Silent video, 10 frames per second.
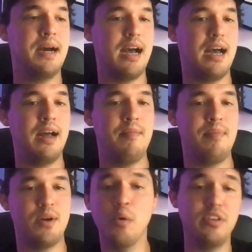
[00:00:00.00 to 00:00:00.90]

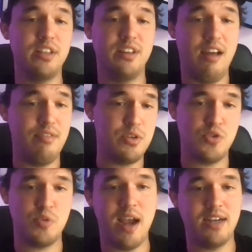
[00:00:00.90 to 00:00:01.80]
and hopefully they'll have this
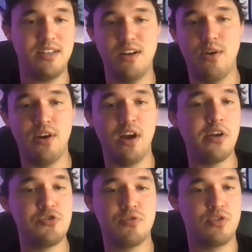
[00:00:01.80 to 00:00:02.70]
respect, at
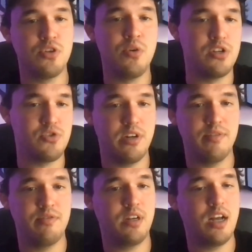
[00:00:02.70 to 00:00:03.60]
100 or 200,
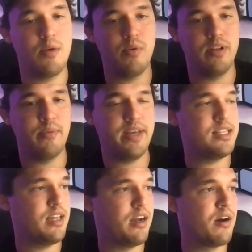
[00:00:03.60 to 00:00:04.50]
if God willing we
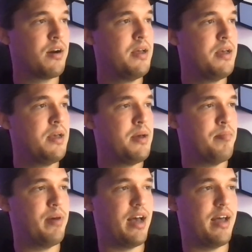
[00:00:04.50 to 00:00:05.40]
get there.
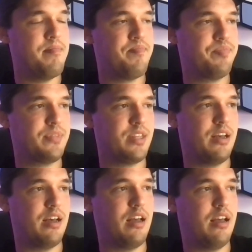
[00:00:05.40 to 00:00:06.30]
But
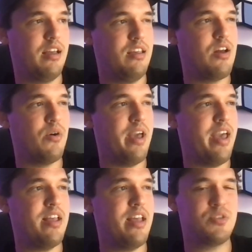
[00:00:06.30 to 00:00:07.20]

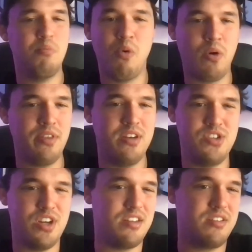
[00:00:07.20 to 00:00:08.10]
it's more
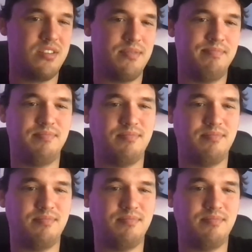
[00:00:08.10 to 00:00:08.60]
than just